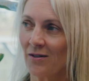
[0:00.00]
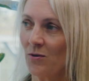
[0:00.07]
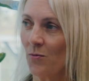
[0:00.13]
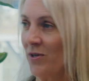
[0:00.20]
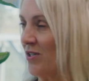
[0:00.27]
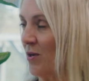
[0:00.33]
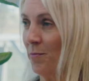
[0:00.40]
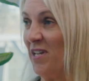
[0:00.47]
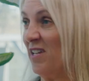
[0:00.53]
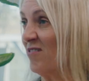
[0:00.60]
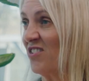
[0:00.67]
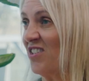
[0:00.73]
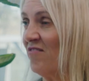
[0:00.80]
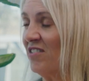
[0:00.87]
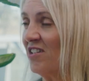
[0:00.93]
we're at a P of
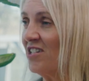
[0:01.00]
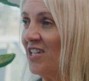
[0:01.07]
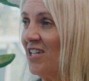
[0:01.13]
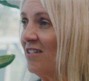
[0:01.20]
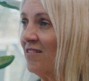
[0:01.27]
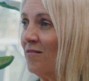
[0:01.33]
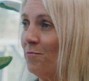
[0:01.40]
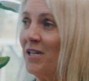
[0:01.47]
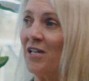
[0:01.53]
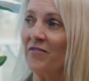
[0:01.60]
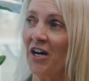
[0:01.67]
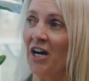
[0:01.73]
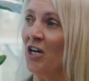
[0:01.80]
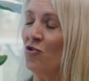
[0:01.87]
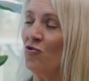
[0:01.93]
70, P of
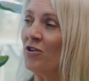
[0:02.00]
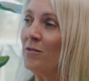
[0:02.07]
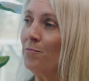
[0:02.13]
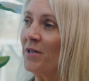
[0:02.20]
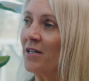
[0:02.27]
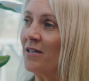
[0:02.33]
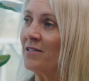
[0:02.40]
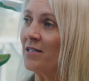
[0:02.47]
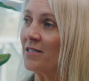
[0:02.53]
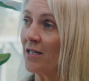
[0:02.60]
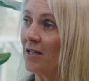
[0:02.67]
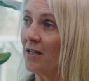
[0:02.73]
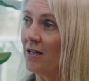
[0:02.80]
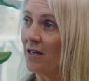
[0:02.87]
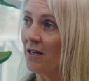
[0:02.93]
100, because it's
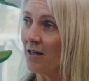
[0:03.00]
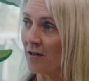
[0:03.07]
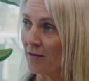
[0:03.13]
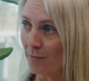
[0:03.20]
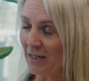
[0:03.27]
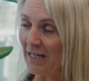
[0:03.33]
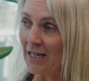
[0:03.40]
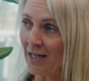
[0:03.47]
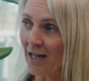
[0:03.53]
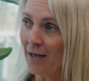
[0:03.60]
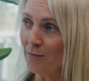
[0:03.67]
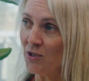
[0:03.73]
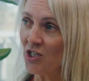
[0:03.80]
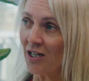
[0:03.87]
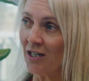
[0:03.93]
a complete
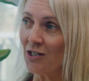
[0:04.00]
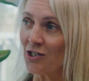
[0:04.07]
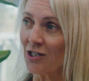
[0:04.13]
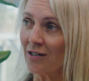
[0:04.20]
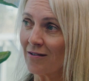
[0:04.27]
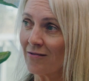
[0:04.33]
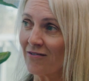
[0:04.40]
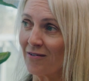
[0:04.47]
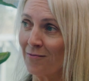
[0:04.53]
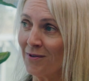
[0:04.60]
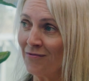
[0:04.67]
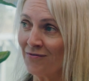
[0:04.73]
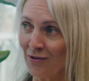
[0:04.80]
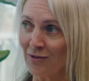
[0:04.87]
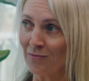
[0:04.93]
game changer from a
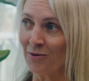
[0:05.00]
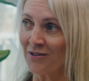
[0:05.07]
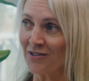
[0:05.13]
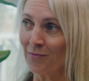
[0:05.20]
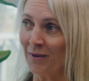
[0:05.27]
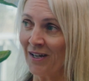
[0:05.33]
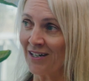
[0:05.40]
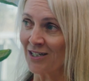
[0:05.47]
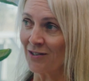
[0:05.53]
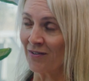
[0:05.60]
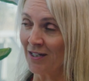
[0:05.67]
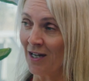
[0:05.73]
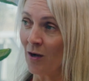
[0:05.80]
food perspective and